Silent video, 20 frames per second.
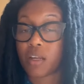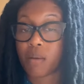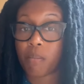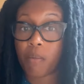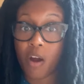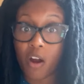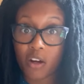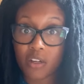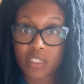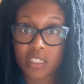and
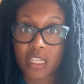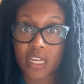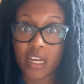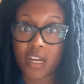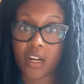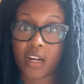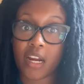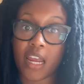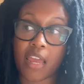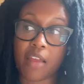Mars
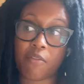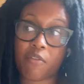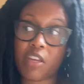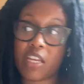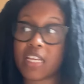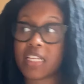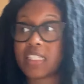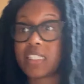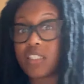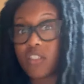there and
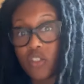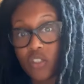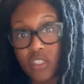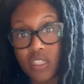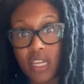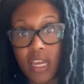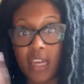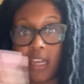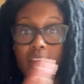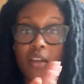Venus just
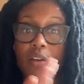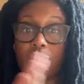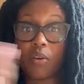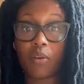like